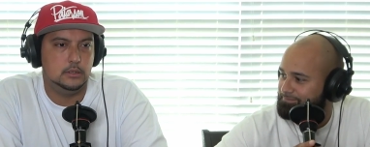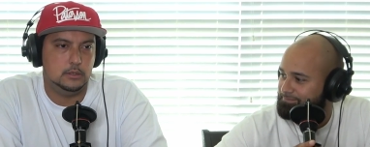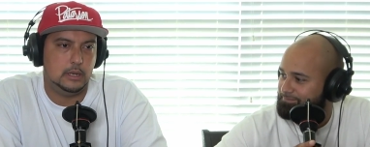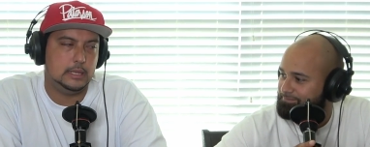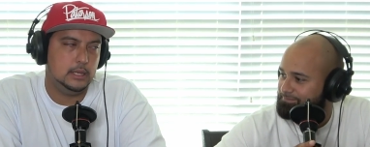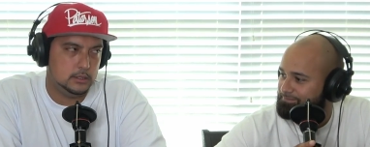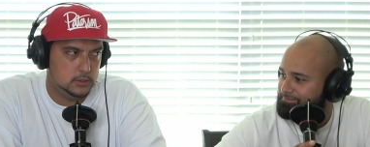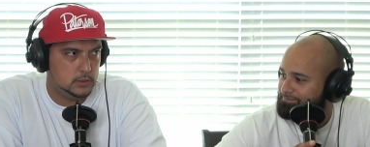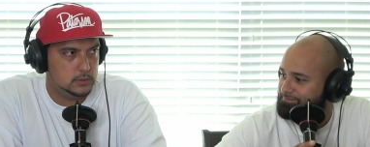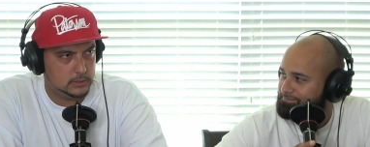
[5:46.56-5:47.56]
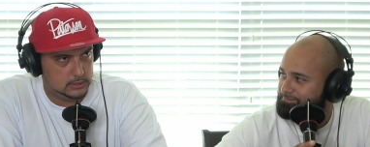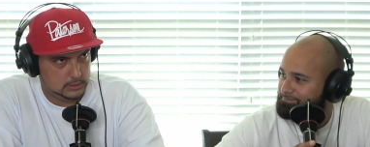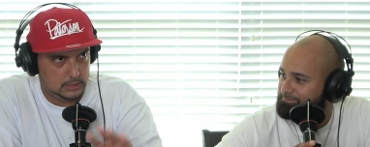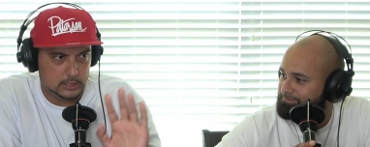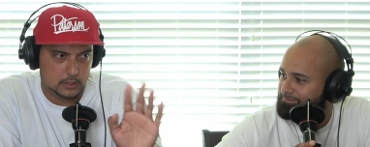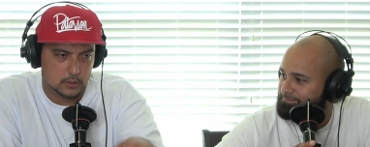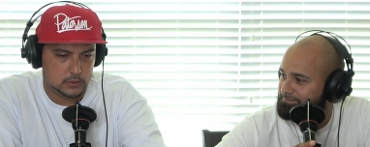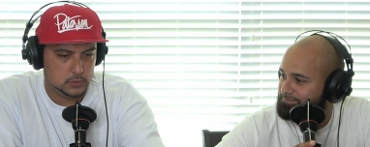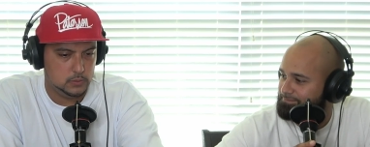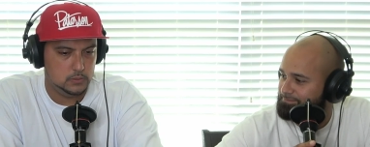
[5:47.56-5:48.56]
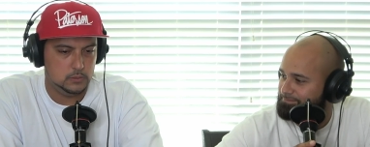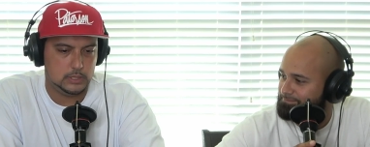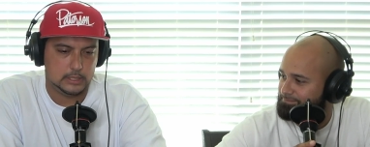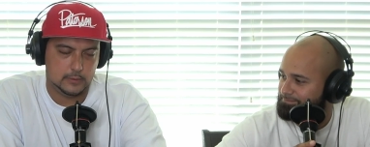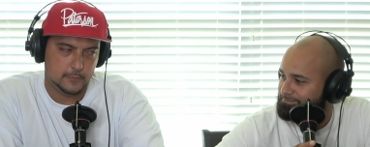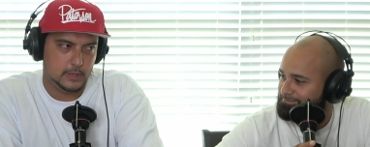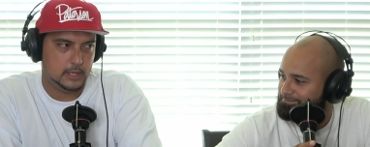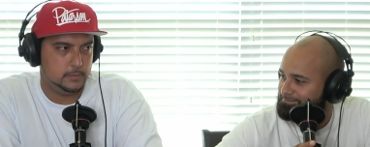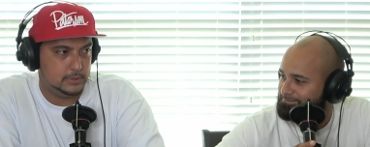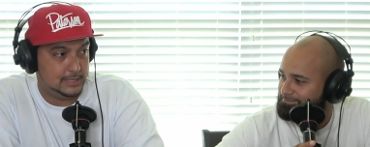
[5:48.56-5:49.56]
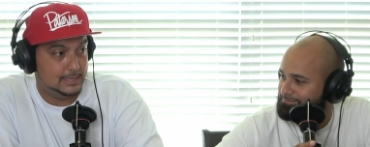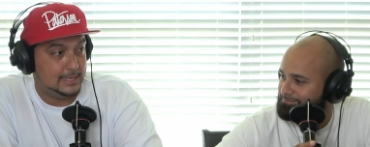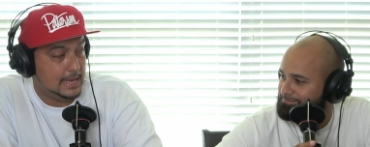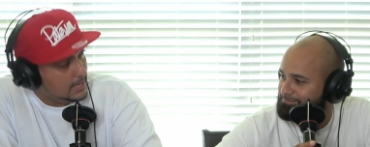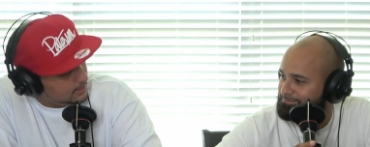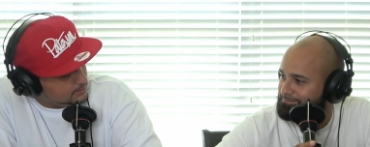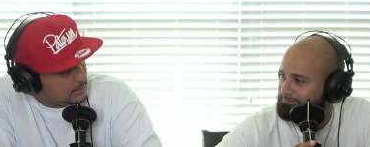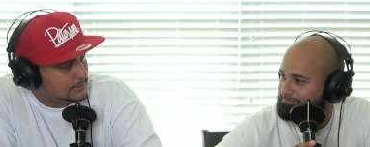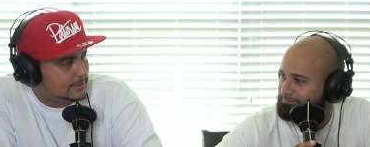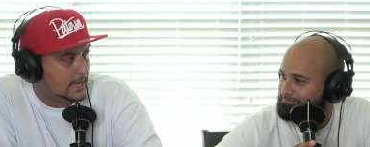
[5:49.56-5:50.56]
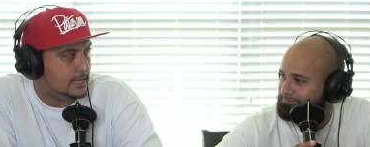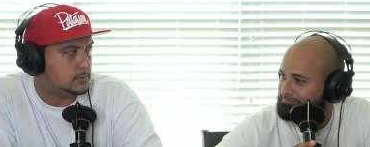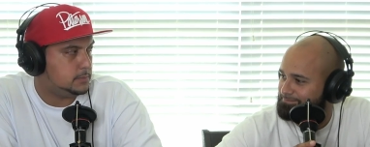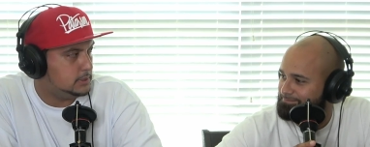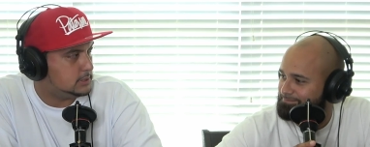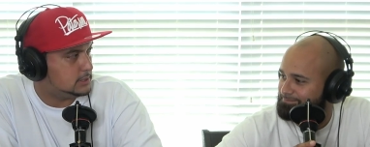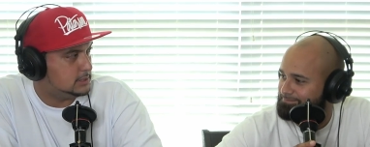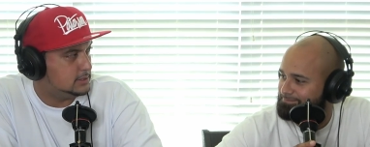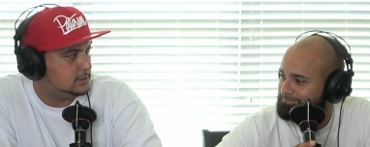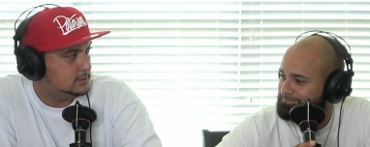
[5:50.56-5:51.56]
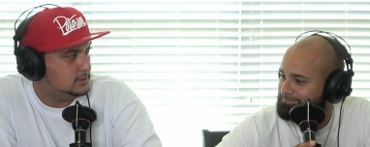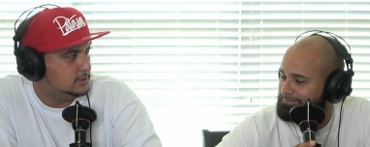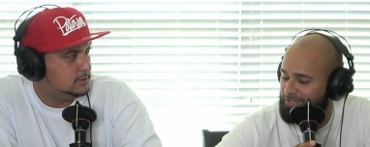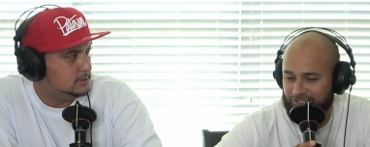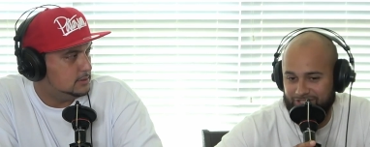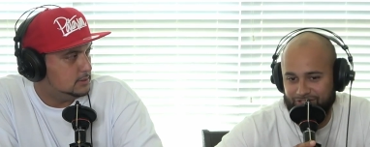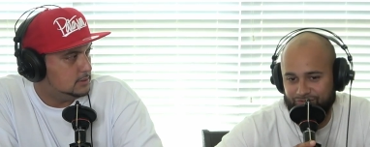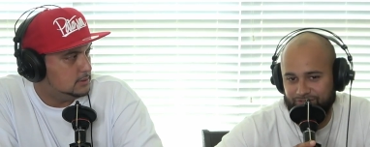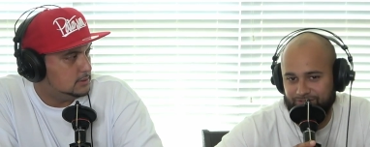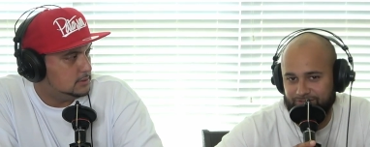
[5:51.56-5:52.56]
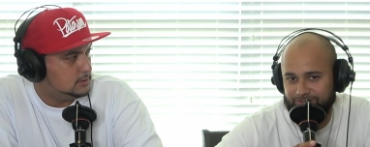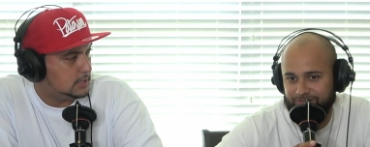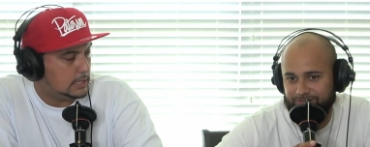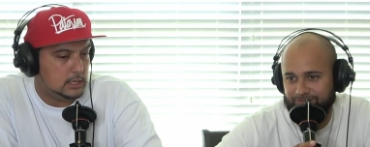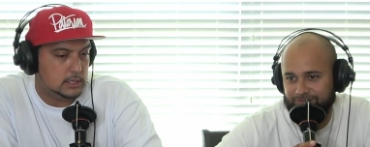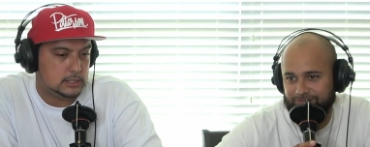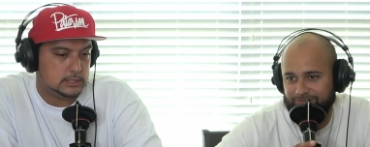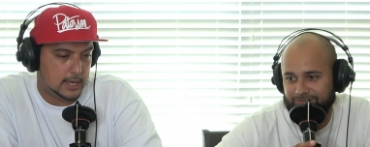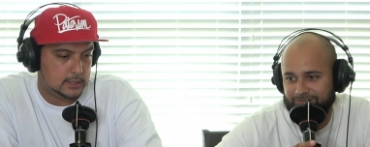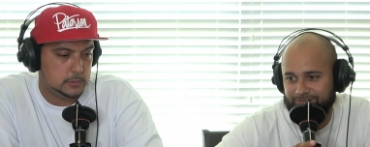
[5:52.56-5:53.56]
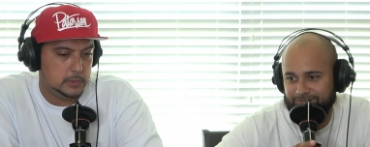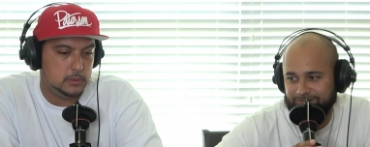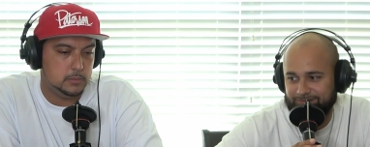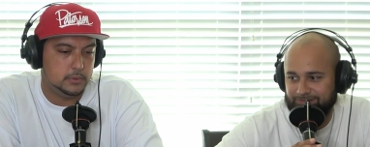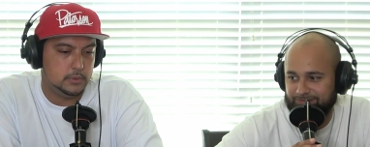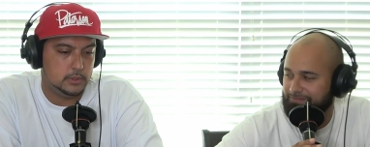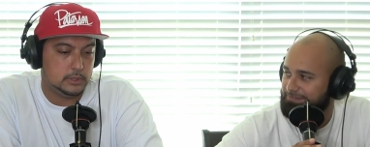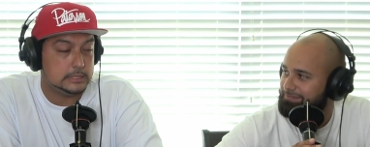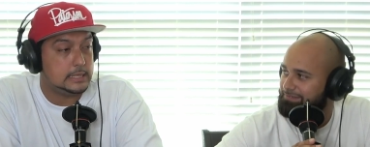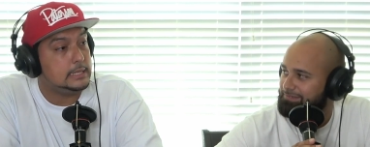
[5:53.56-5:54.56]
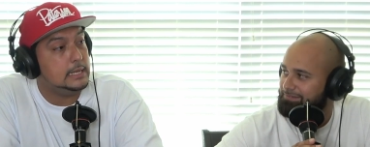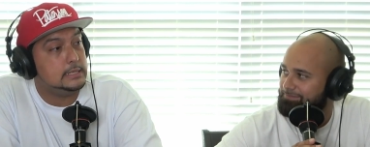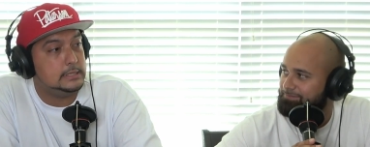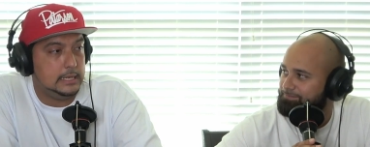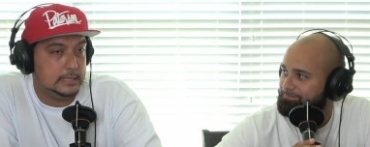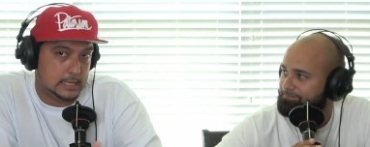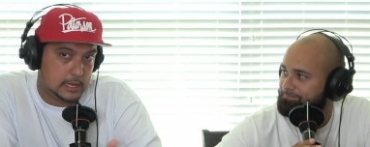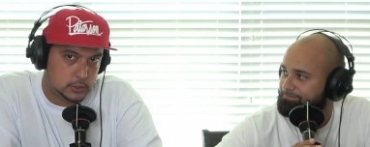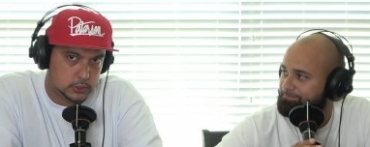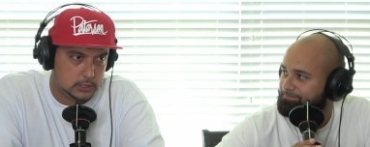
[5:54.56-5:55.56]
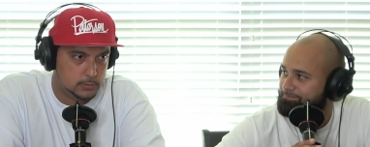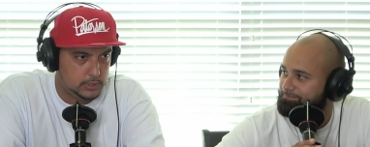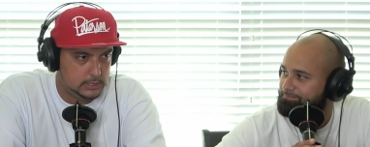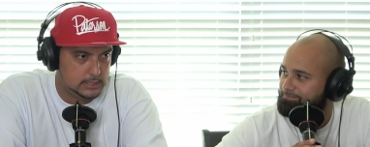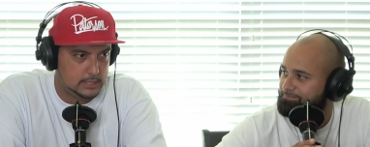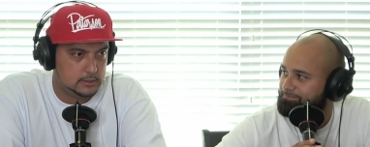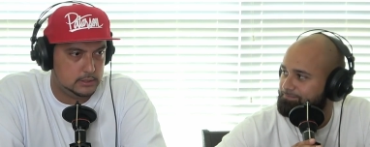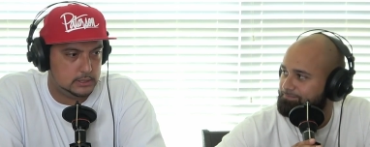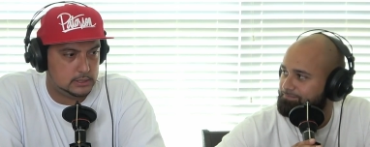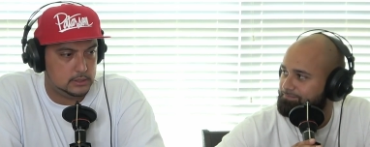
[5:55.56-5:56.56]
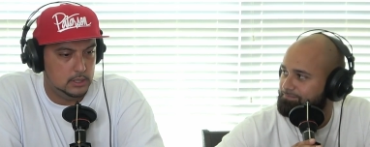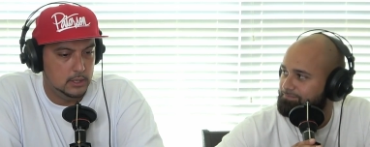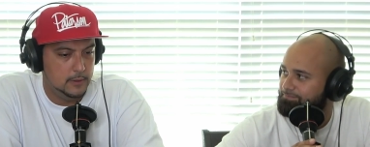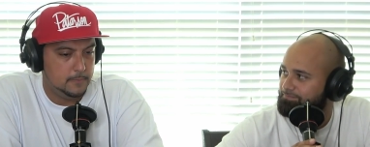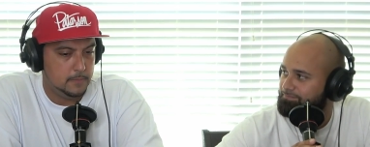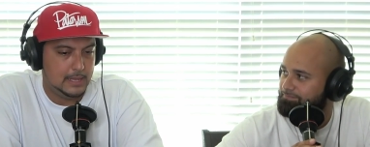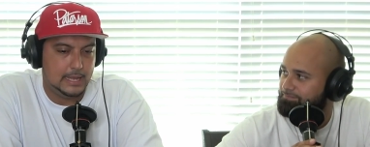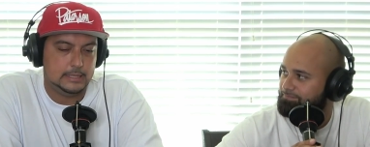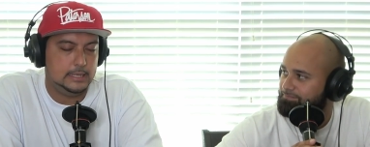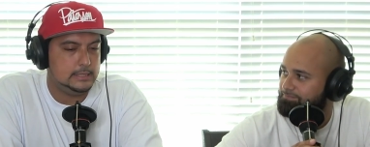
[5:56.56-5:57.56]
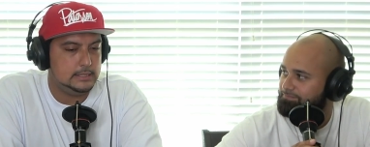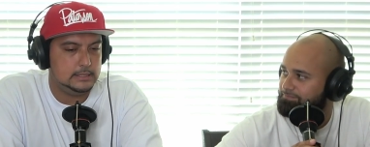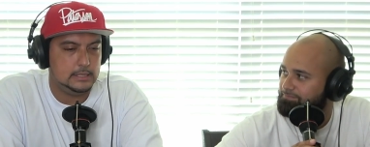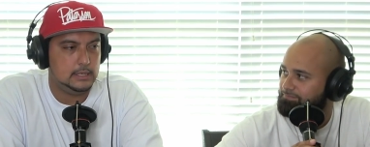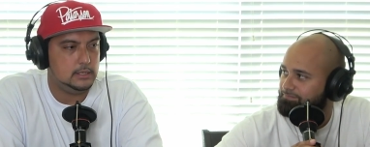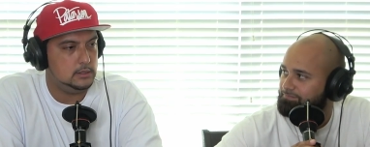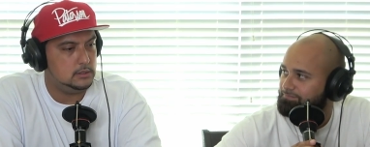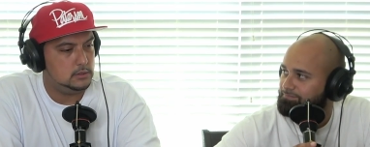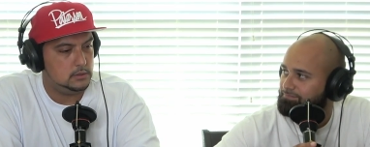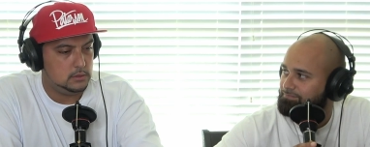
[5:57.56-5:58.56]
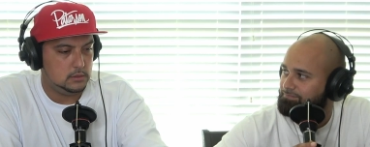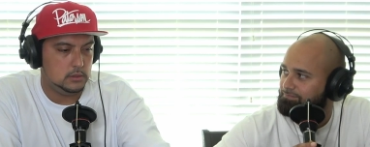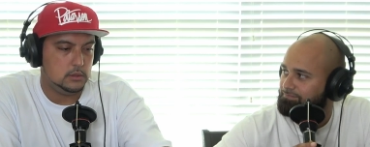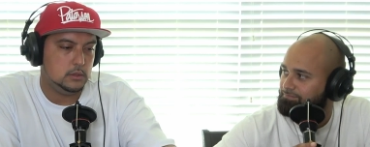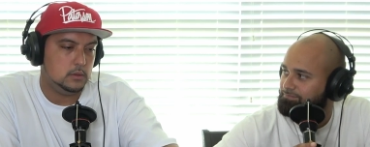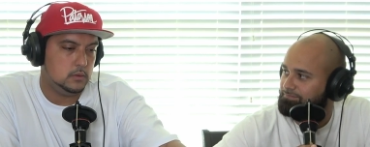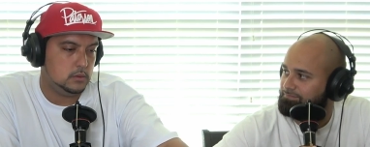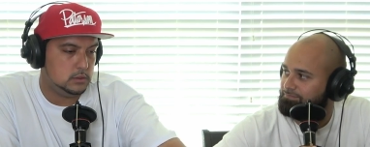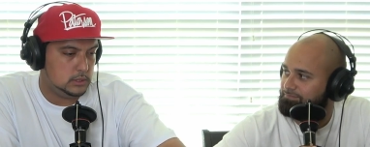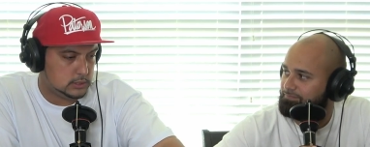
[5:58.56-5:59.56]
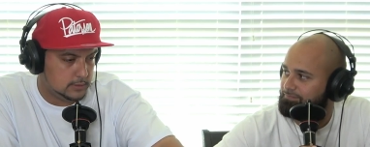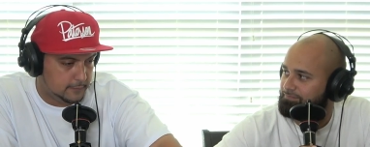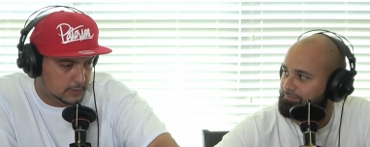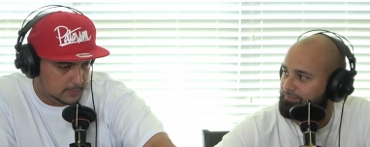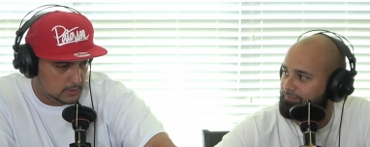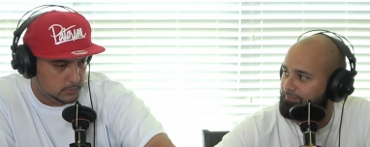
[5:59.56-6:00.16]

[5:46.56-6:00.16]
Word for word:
Speaker 1: I get doing it with the kid cartoons, like that's fine, but that, like, that's pushing it. Yeah, that's extra. Like, yeah, your child's being born. Because at the end of the day, it's like I was trying to break down. It's at the end of the day, there's a female